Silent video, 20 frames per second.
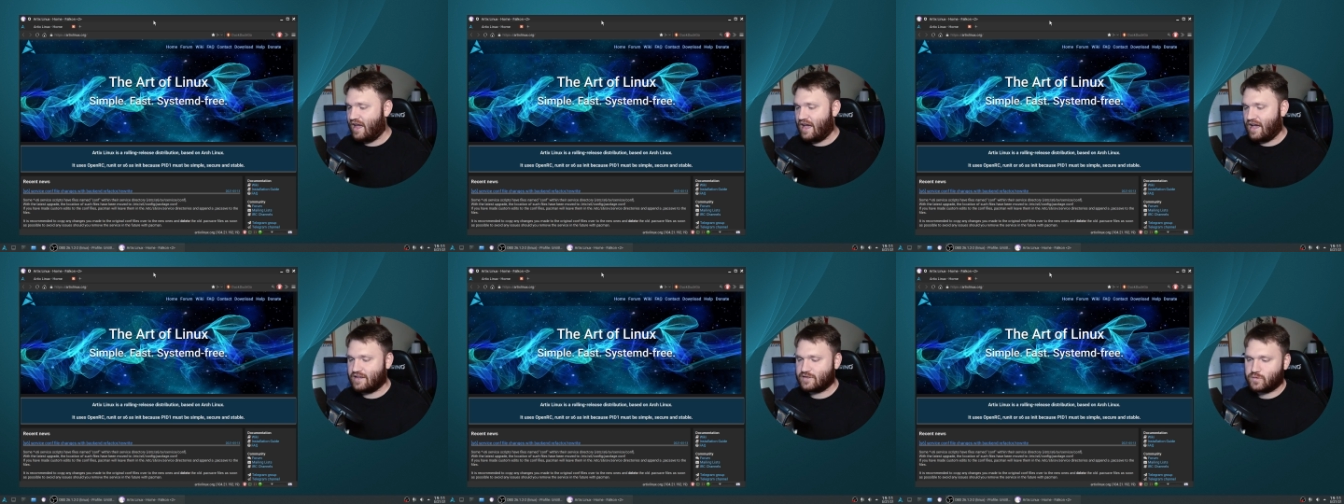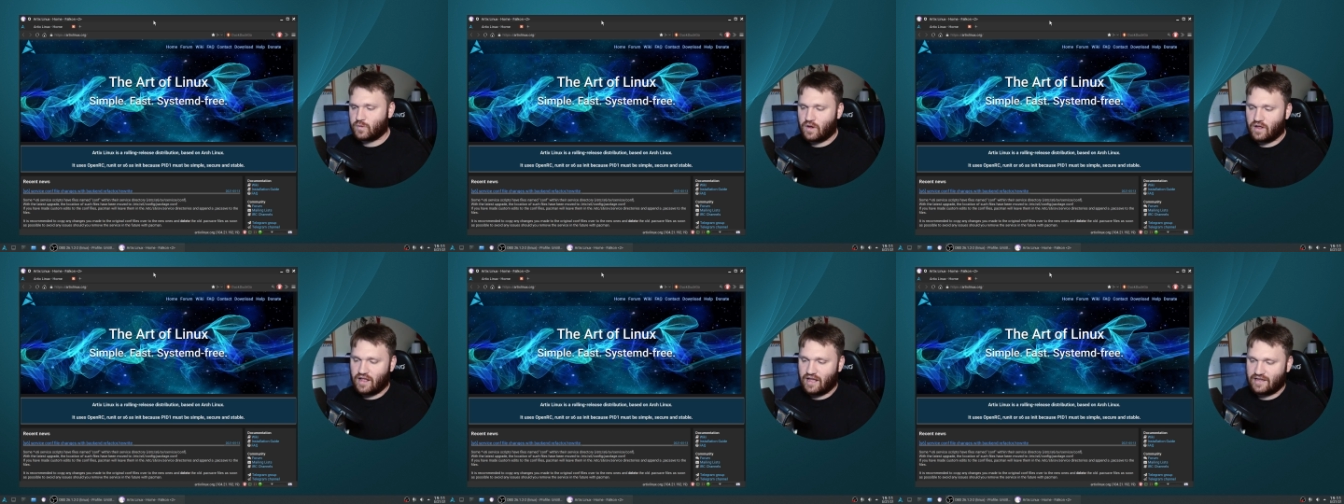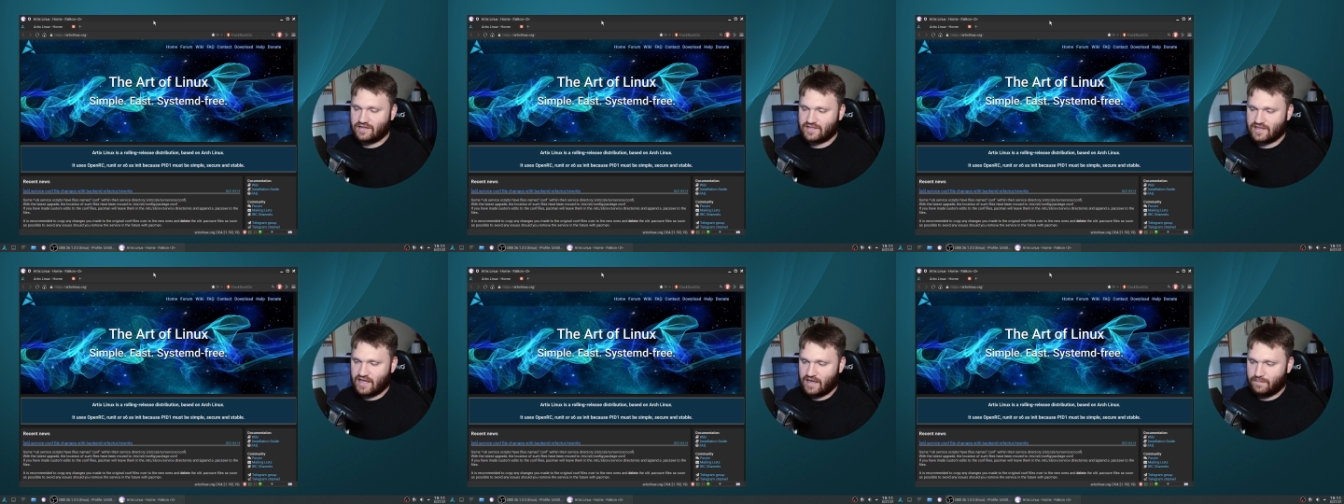as well
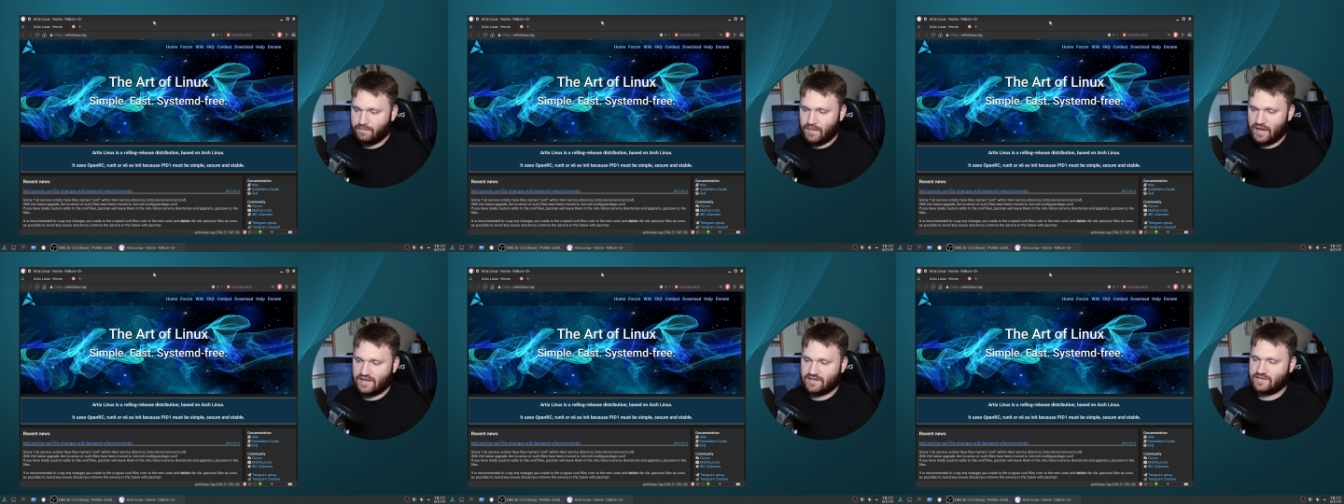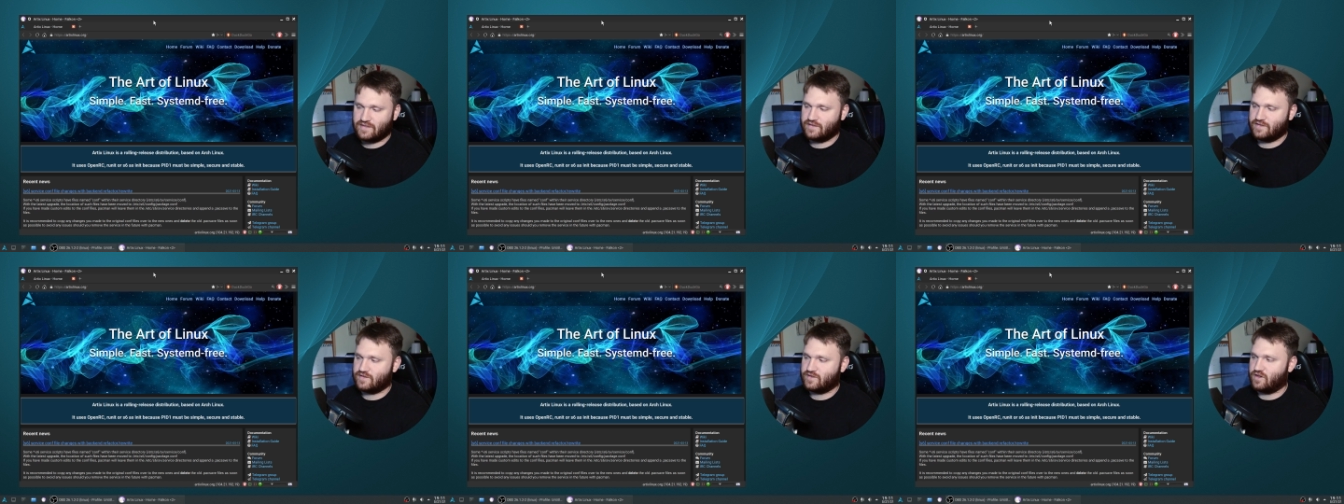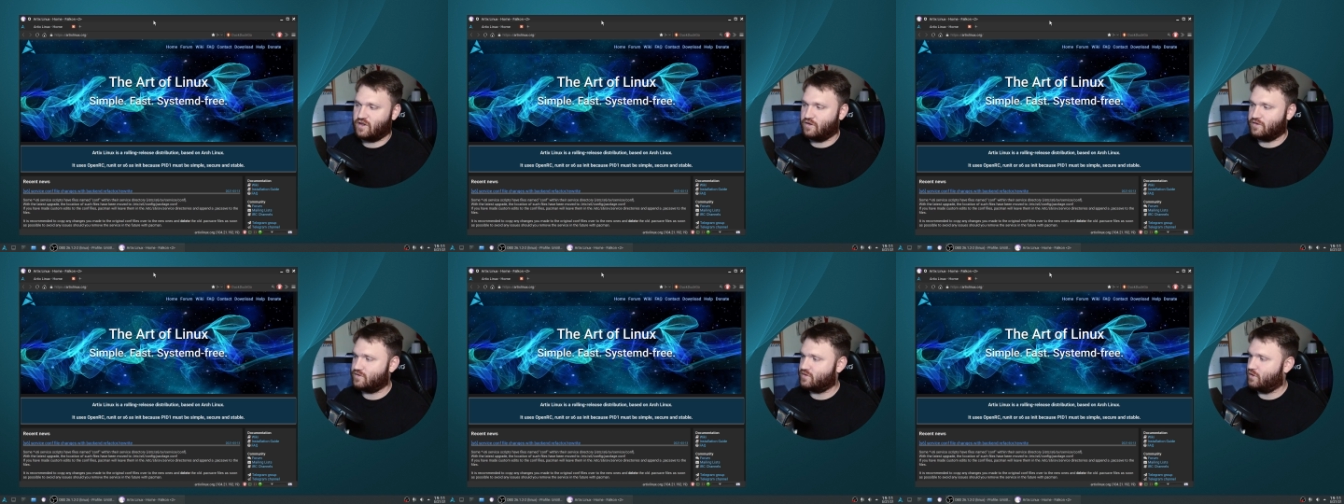as a base
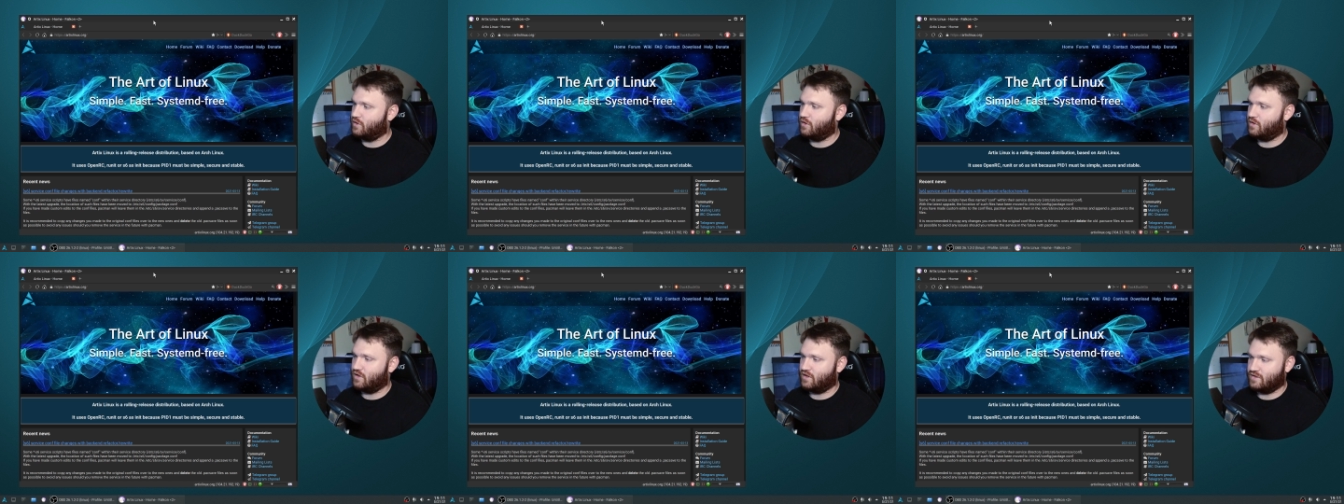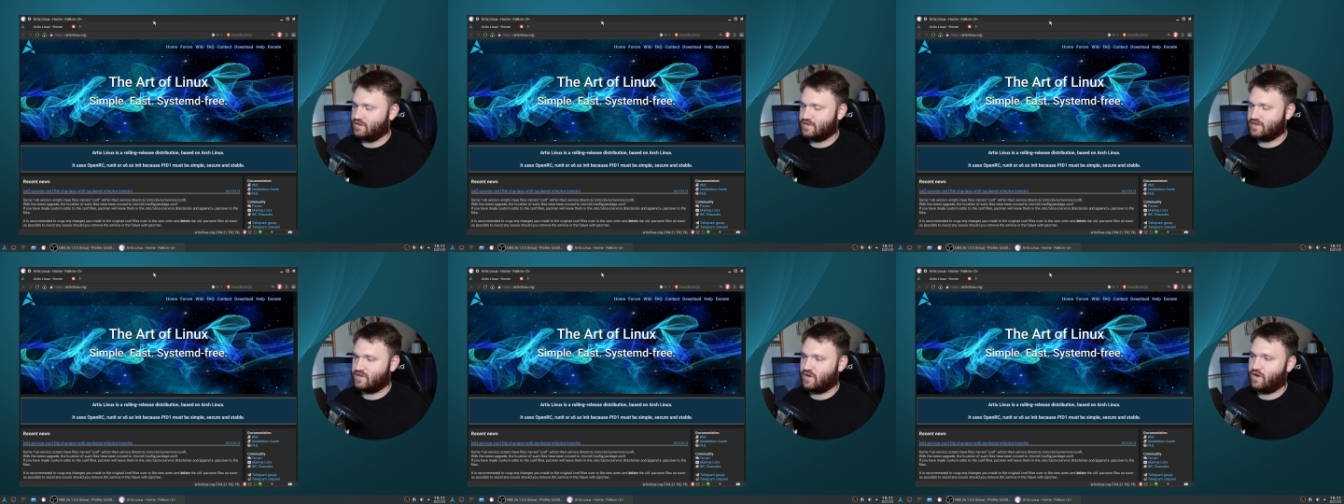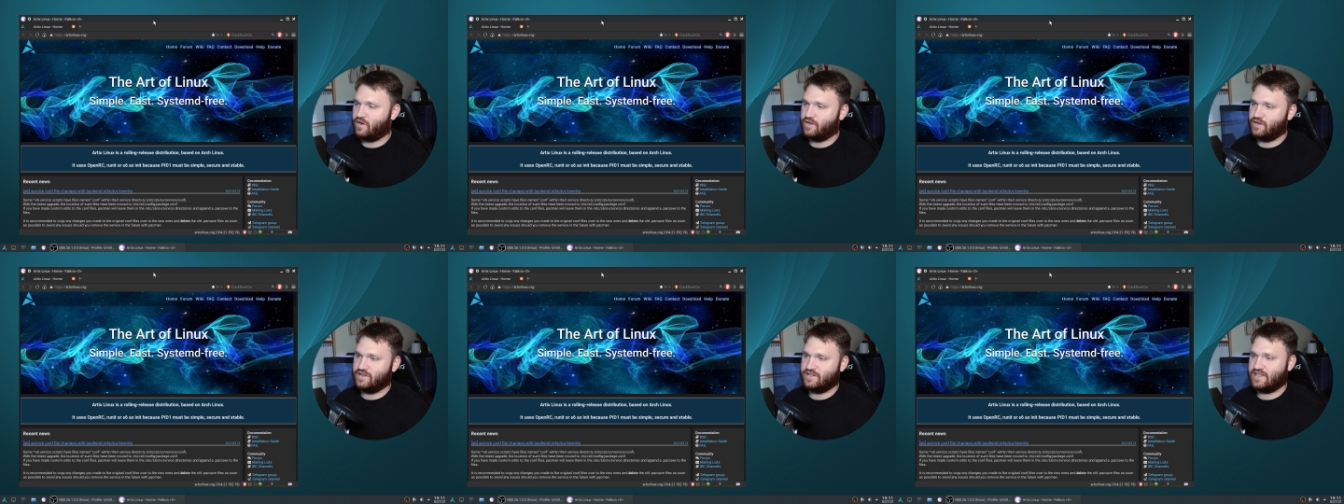install, so you can
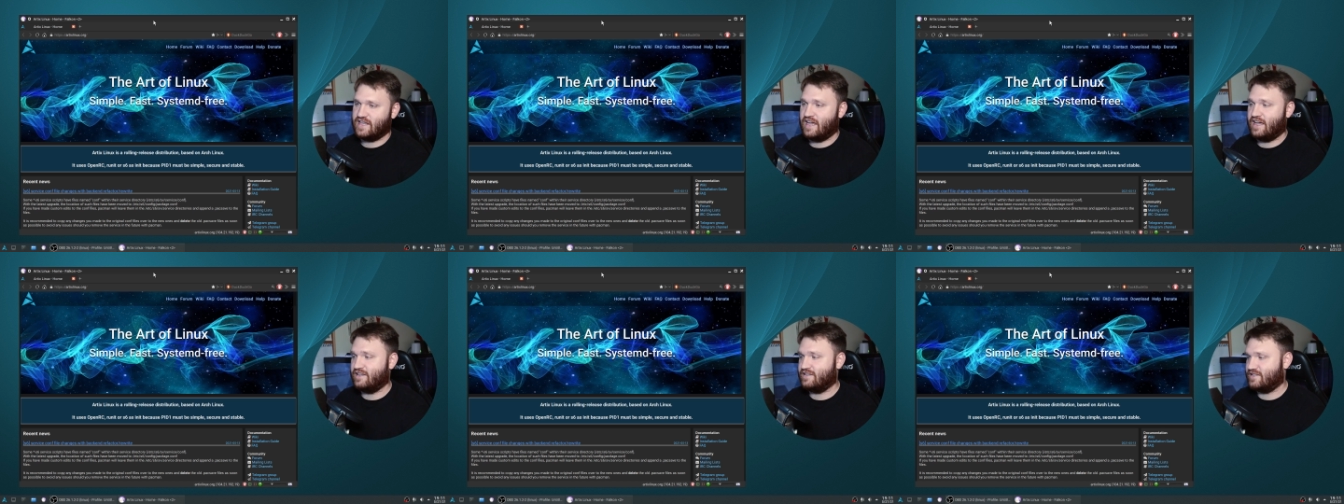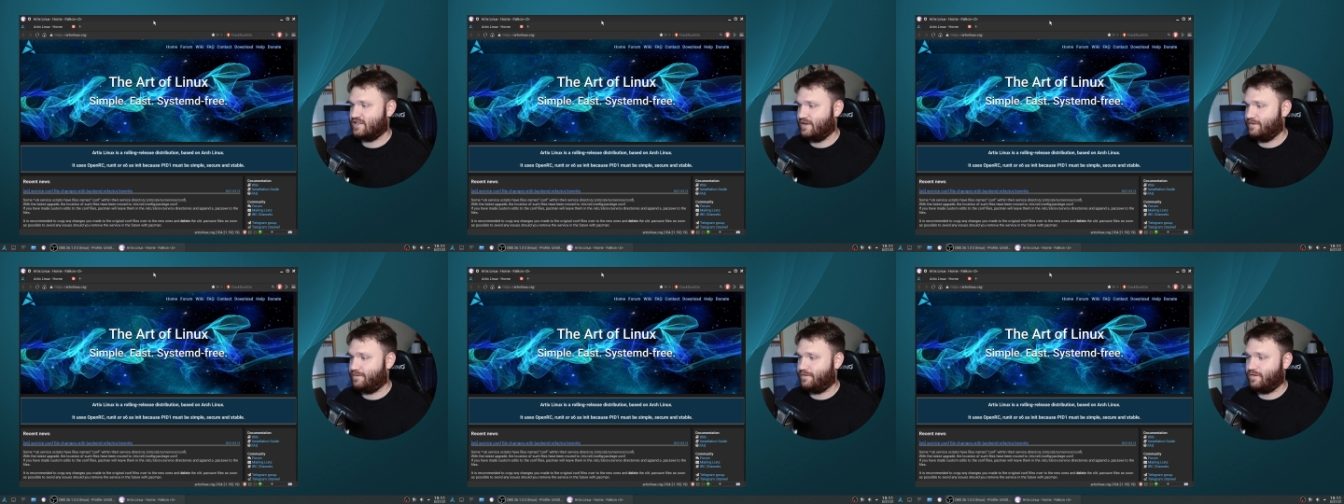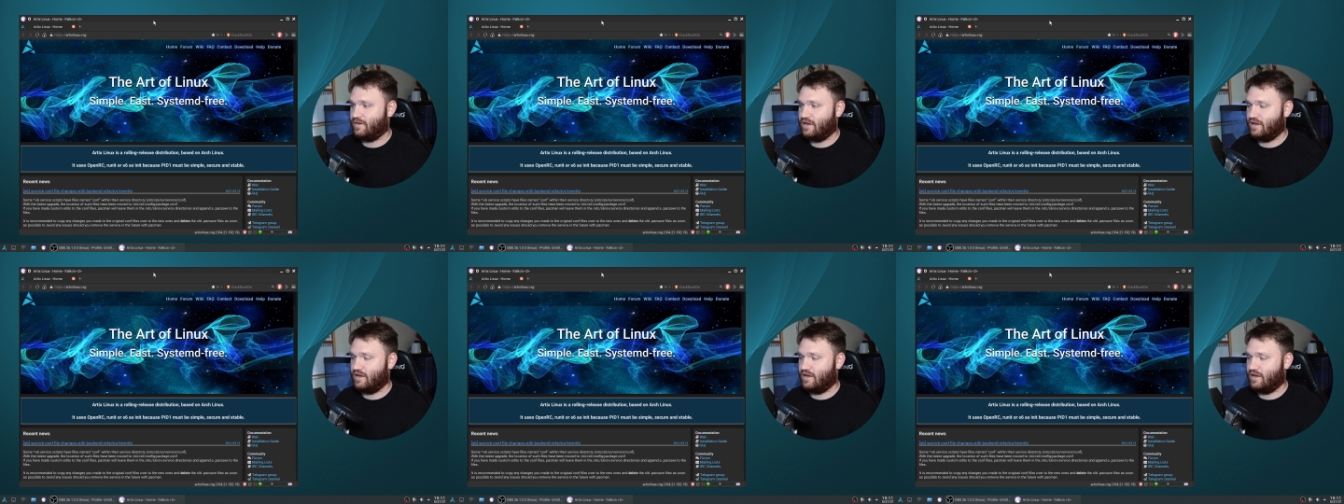install this as if